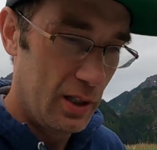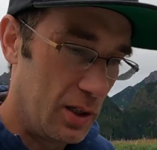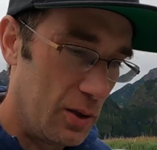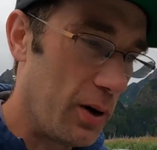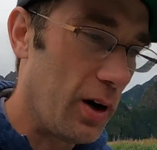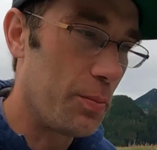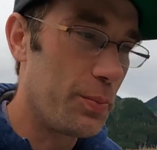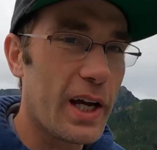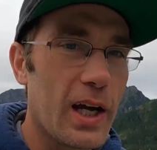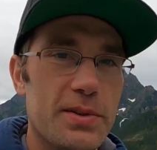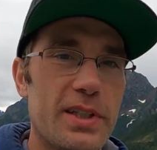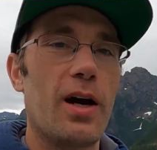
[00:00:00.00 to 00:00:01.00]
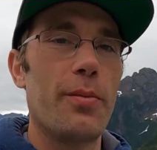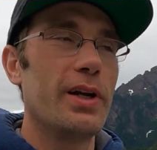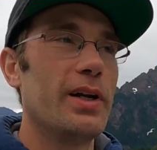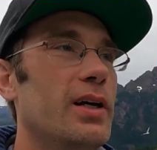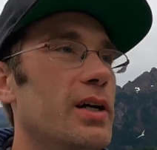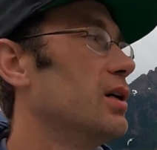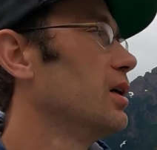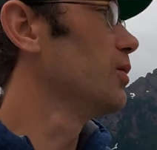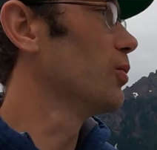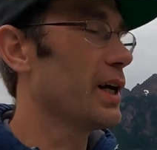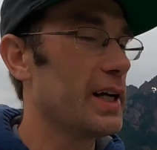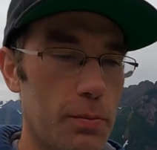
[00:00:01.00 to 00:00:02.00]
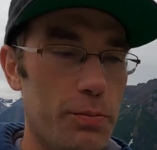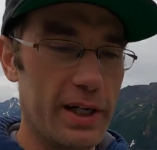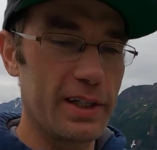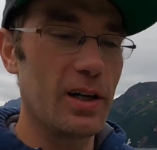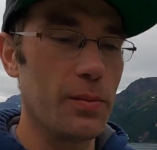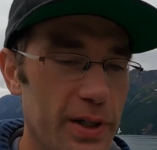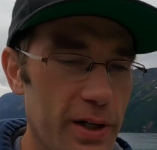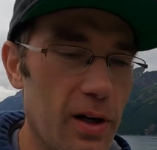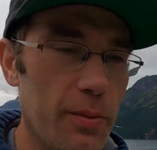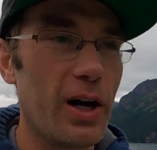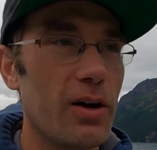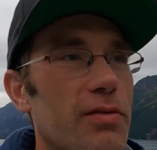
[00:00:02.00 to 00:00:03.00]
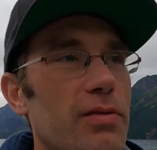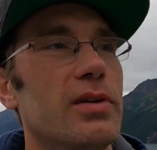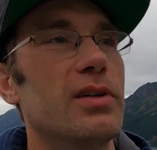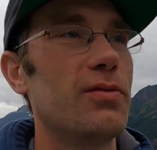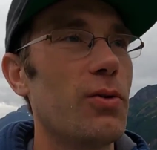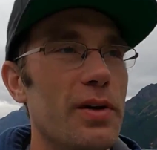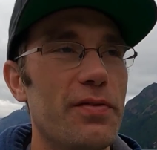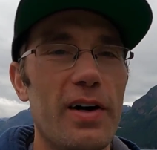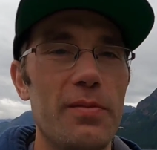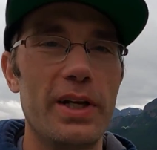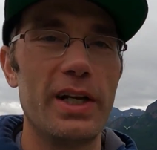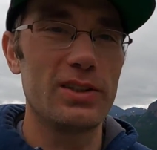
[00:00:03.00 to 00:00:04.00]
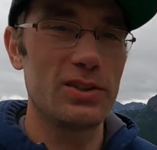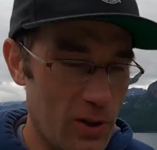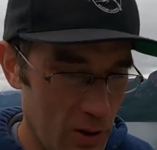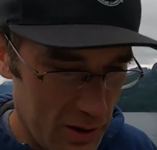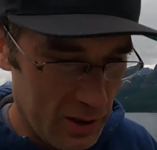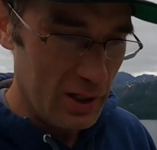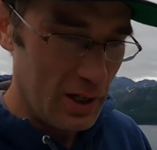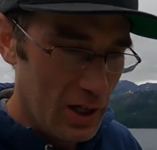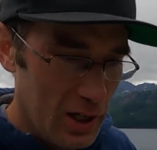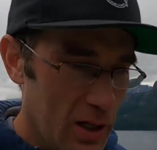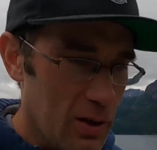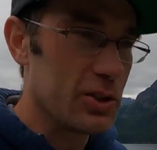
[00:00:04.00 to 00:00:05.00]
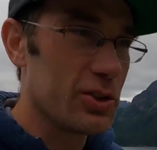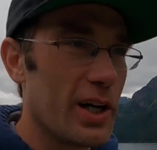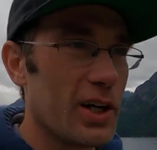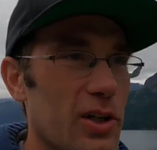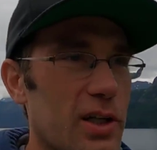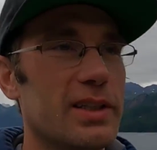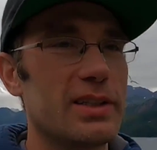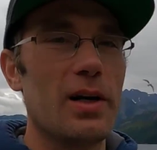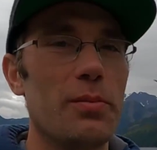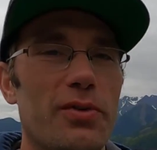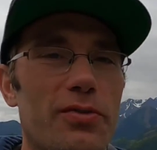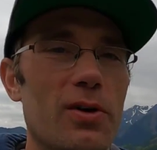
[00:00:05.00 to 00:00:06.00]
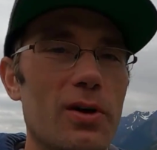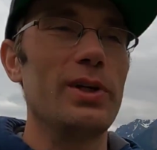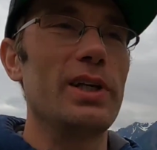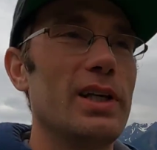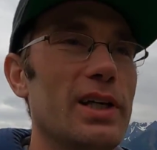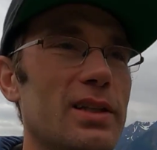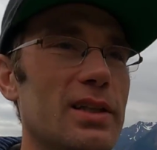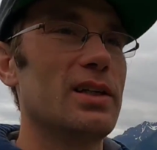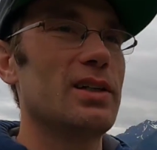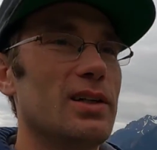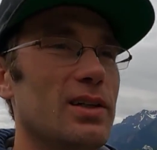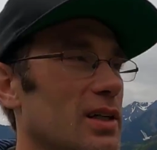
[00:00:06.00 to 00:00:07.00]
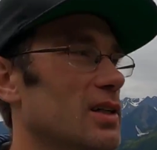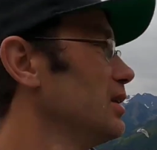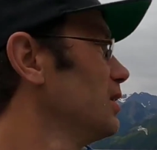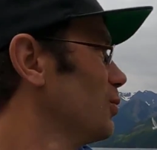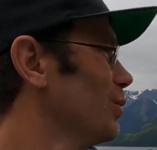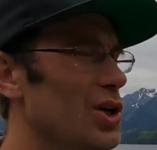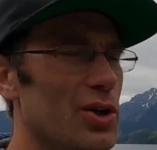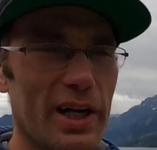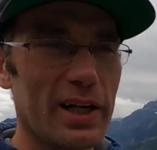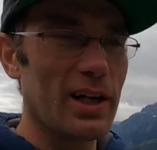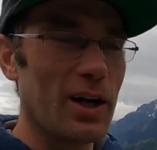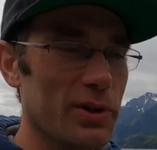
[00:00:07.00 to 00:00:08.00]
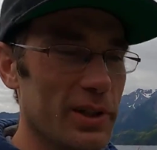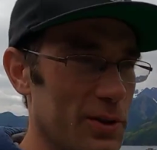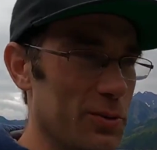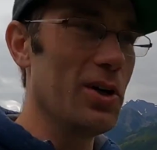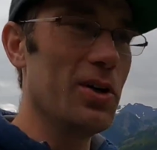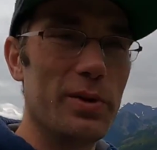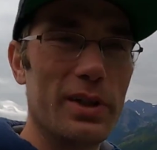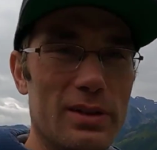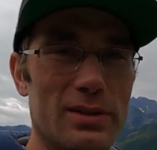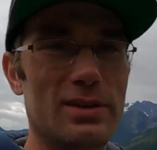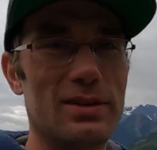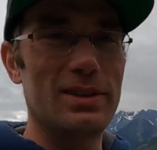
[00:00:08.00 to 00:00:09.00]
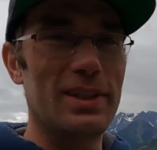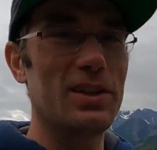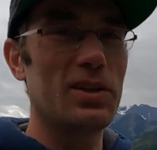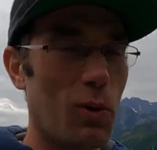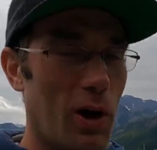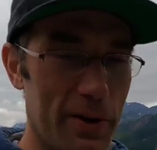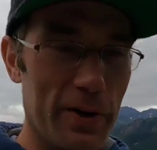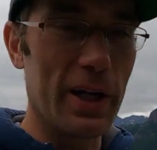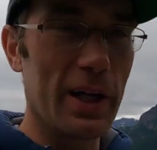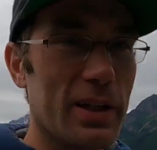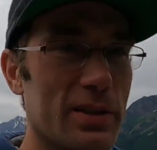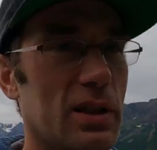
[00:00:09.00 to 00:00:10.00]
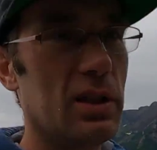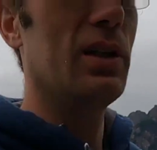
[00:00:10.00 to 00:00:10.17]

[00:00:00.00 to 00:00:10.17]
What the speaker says: So our pickup's coming. We're gonna get picked up here in about 45 minutes. So we're trying to cook this up before we hit the road. Not really the road, but hit the water, I guess.